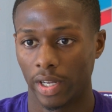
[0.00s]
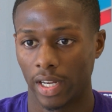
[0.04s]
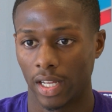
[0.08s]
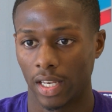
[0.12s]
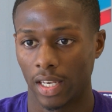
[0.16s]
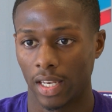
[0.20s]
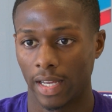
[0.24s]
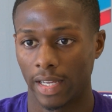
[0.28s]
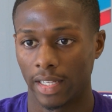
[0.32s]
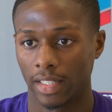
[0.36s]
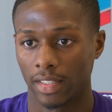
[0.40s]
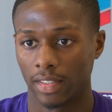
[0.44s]
and
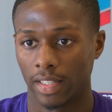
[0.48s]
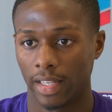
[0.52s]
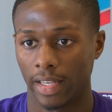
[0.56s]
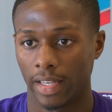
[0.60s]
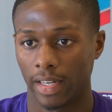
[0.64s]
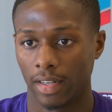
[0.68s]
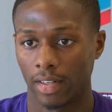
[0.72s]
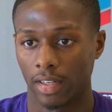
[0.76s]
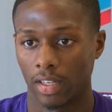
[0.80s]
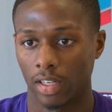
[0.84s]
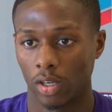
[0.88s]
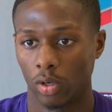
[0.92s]
I like
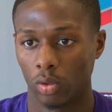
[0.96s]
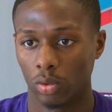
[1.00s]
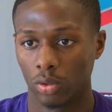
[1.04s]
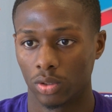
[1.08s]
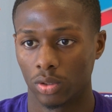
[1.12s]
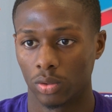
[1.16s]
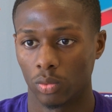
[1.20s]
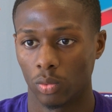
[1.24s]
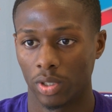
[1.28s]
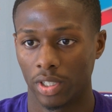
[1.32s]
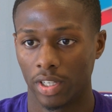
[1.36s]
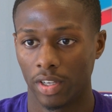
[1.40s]
that
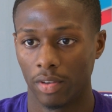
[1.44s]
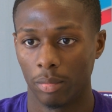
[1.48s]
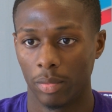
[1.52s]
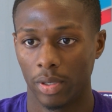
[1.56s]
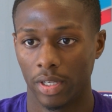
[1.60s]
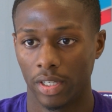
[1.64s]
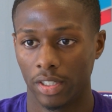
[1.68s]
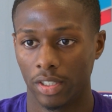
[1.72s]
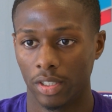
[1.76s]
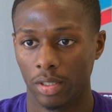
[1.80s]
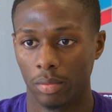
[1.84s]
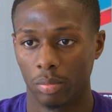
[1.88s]
Coach would give
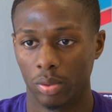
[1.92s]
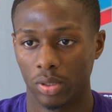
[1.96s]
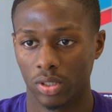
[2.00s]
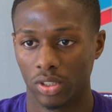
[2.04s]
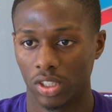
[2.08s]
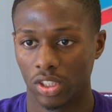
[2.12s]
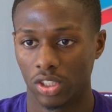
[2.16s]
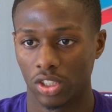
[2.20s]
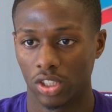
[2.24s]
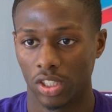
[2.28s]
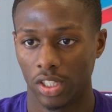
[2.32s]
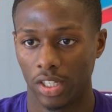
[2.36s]
me a good
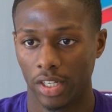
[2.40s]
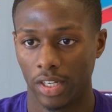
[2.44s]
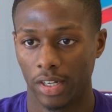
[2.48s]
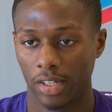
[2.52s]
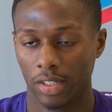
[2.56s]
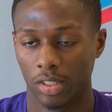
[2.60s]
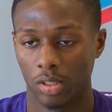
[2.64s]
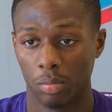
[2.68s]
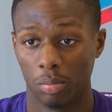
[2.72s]
position here